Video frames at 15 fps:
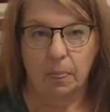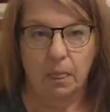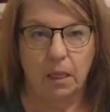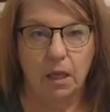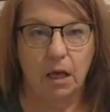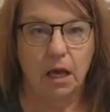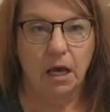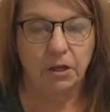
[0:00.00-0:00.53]

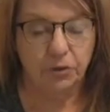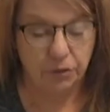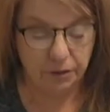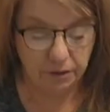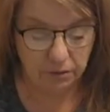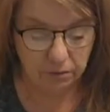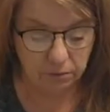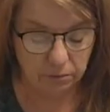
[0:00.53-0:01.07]
Under it.
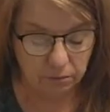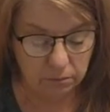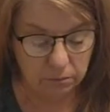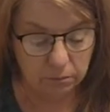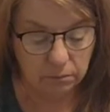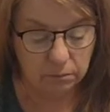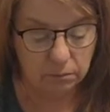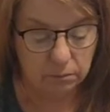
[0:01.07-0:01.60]

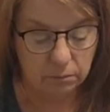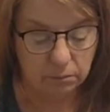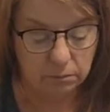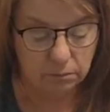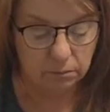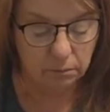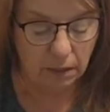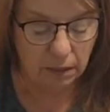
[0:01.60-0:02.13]

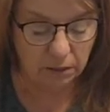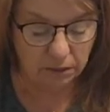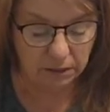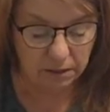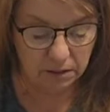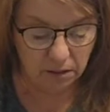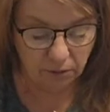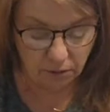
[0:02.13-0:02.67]
I don't think
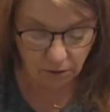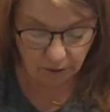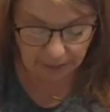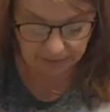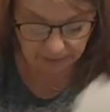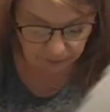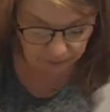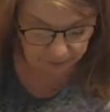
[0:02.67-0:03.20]
so. All right,
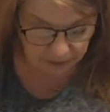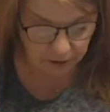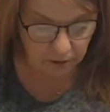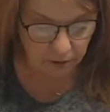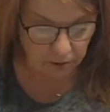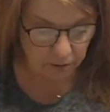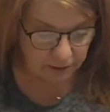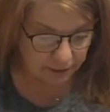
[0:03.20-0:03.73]
so here,
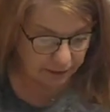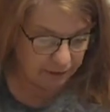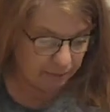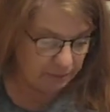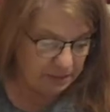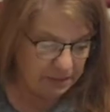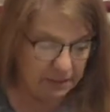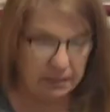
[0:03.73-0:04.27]
okay, I'm
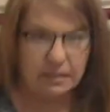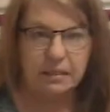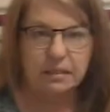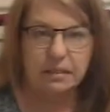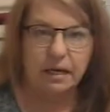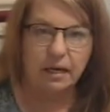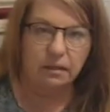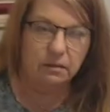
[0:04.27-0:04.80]
just going to
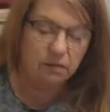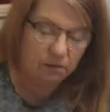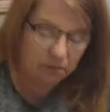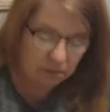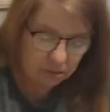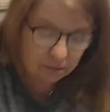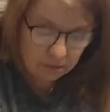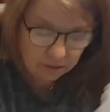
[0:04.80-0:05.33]
stand.
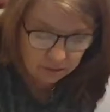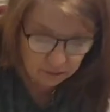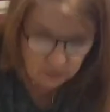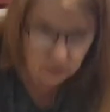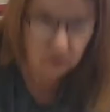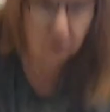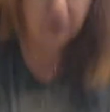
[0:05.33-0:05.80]
Okay.